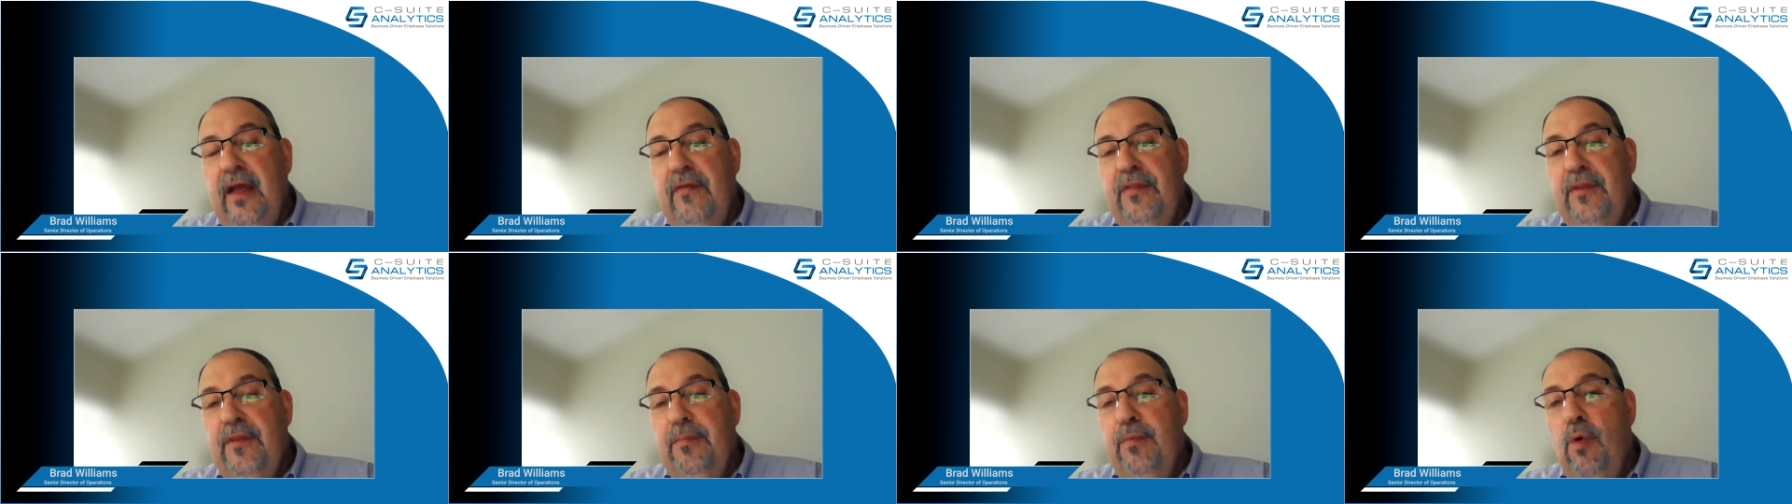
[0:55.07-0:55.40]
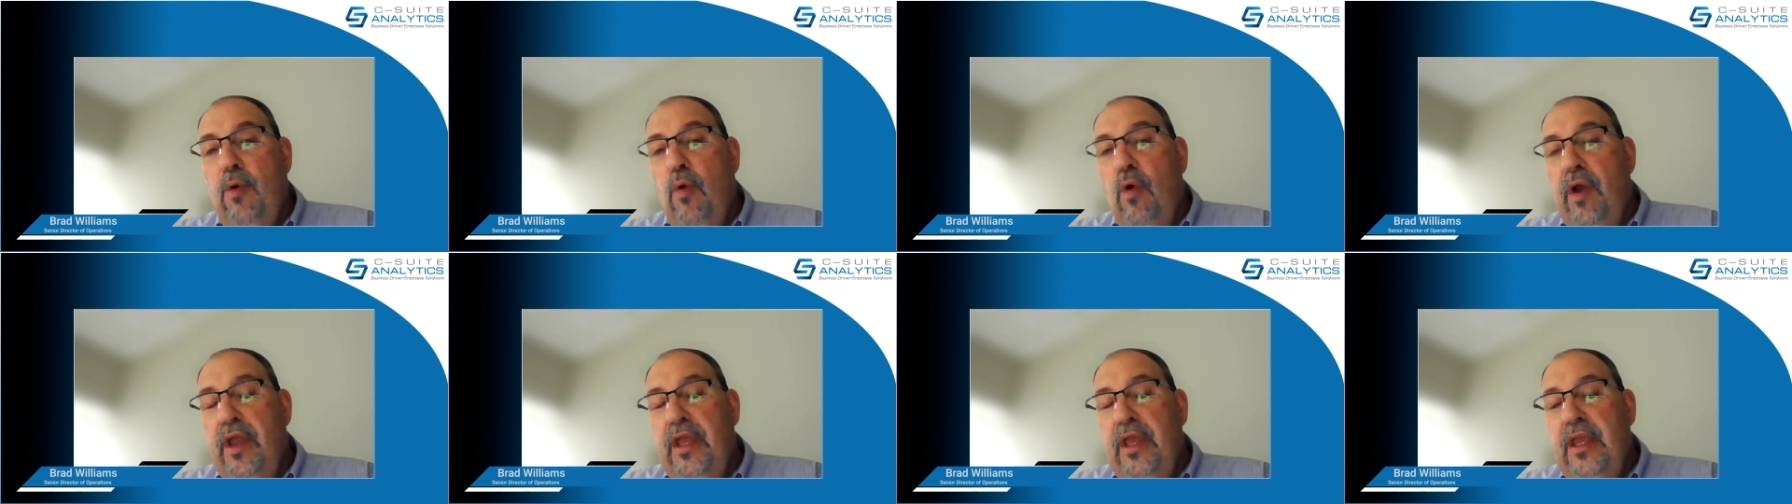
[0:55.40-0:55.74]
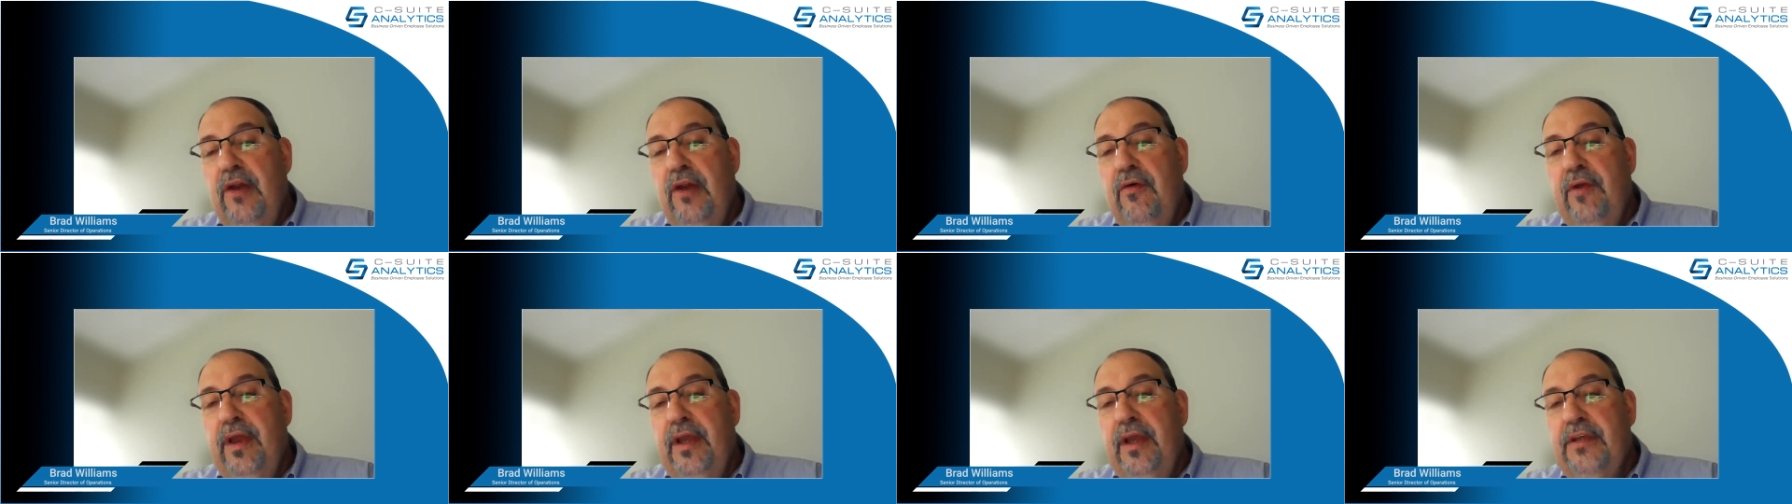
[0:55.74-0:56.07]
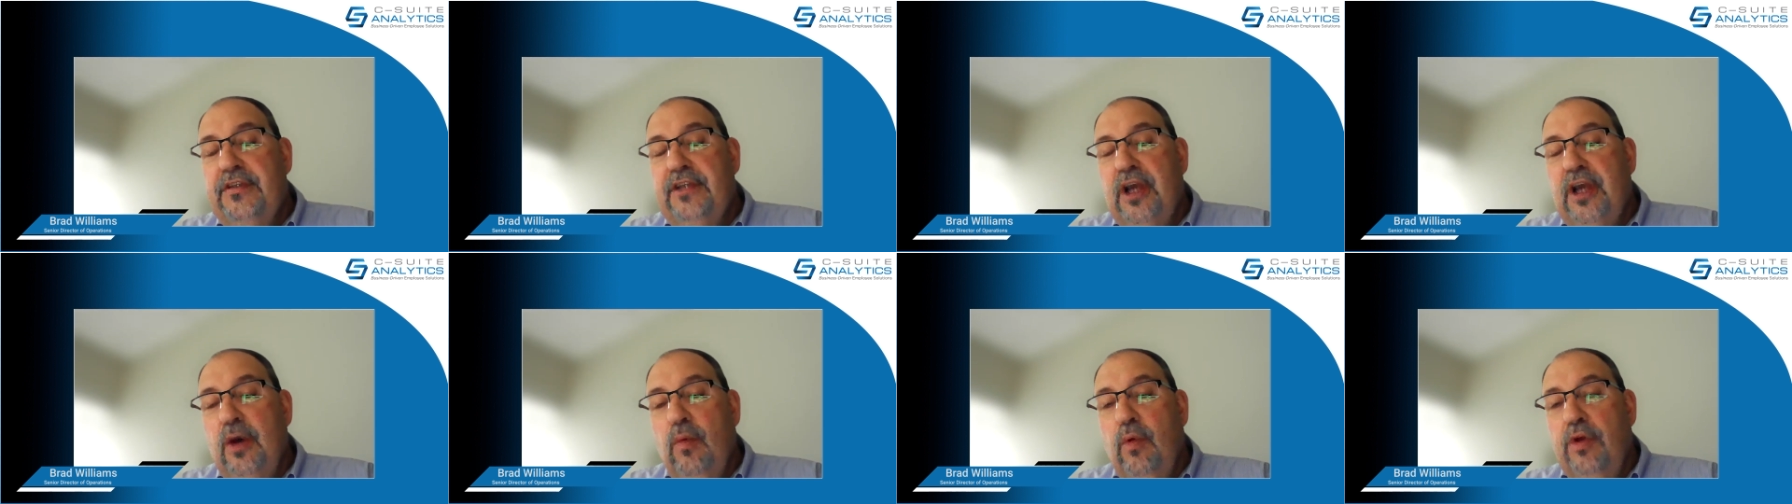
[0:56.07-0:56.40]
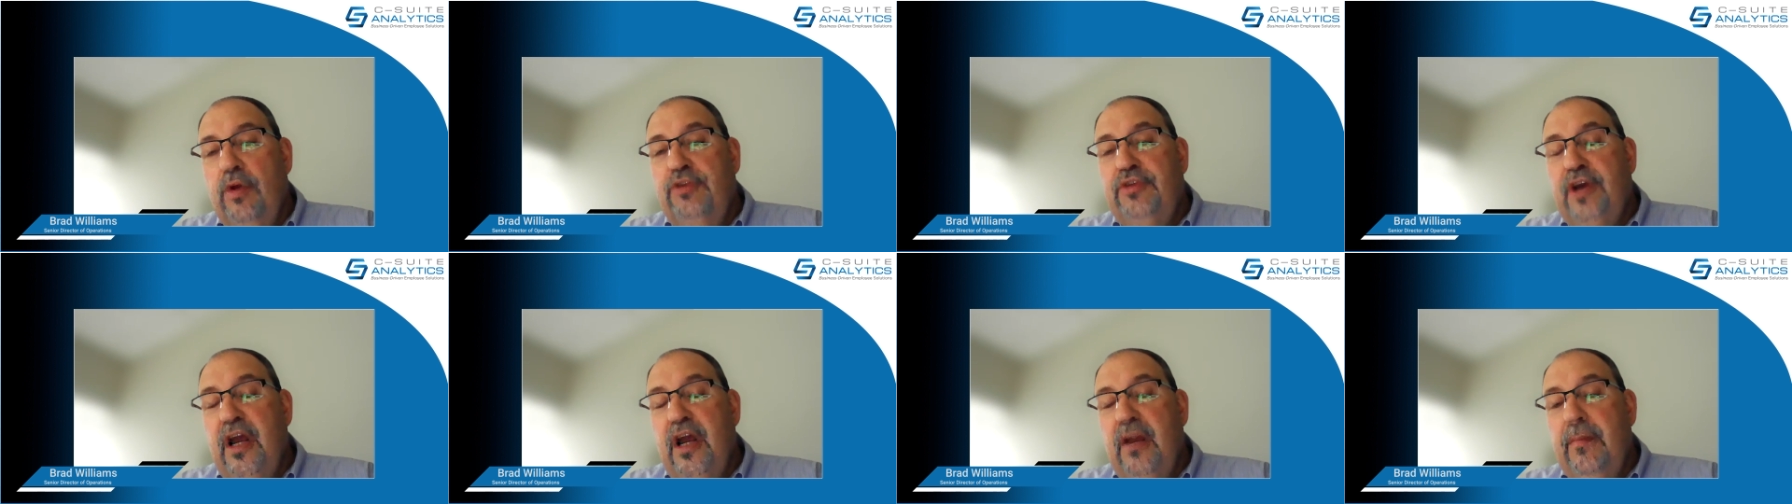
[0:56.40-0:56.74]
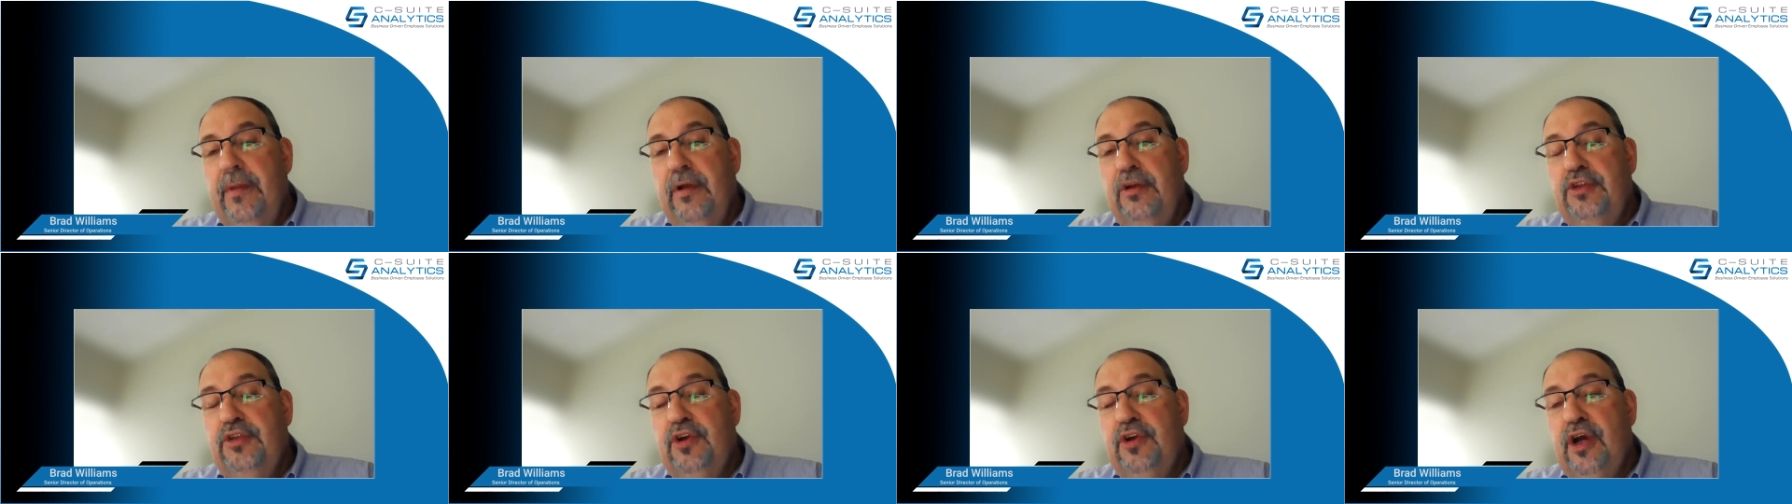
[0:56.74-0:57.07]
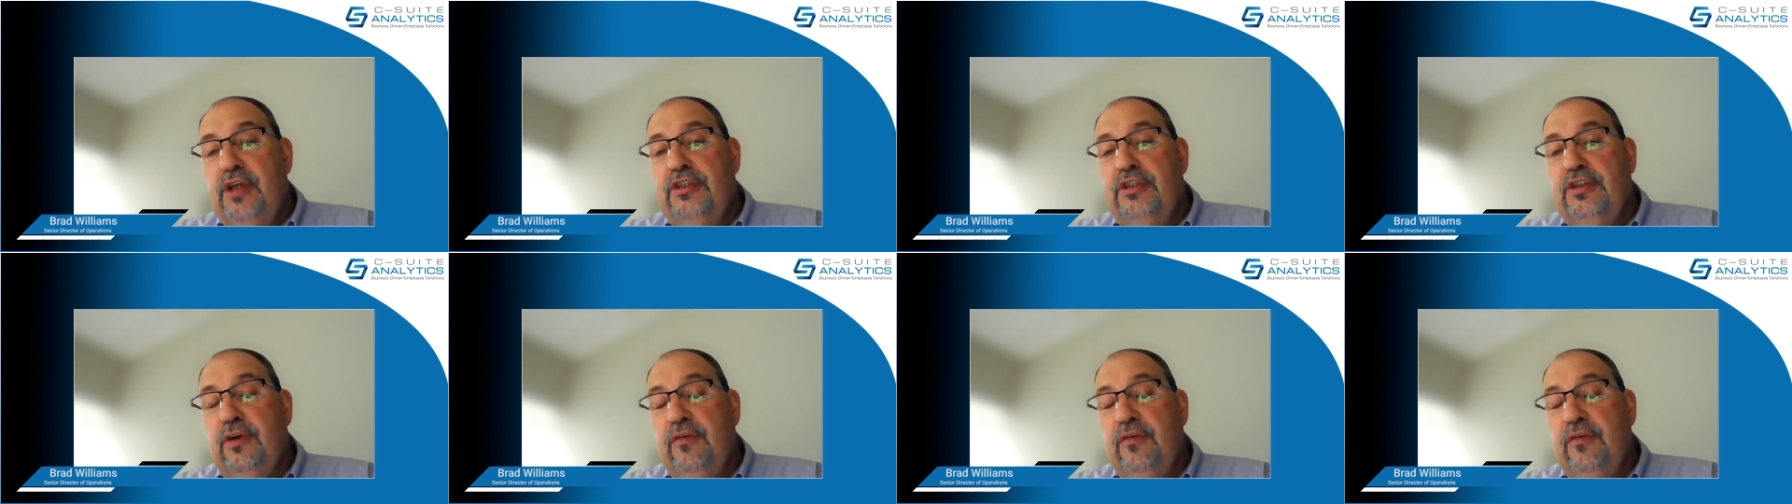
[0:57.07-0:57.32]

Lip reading: the point here is we're trying to build trust.